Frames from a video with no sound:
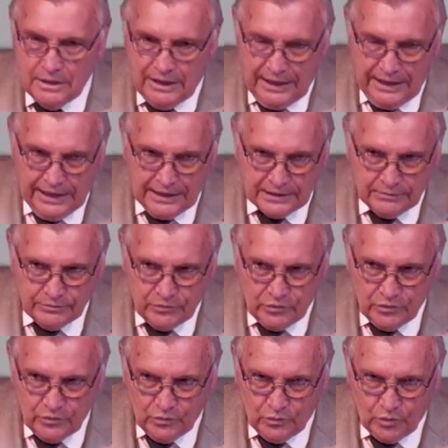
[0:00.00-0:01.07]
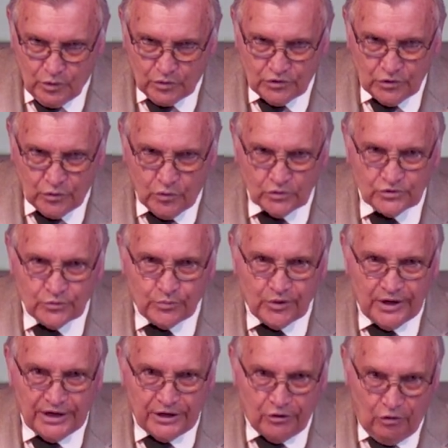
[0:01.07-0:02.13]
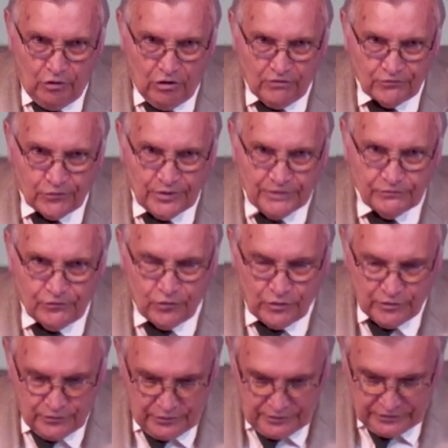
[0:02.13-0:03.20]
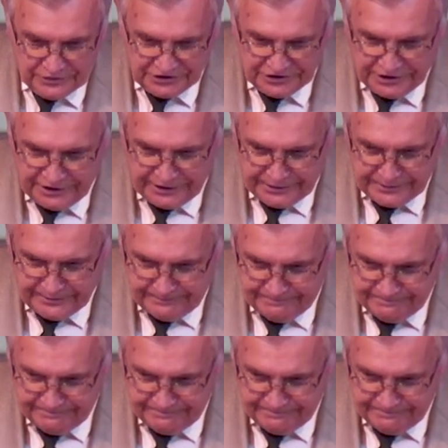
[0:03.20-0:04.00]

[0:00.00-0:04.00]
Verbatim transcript: Adam were told to bring an offering for sin.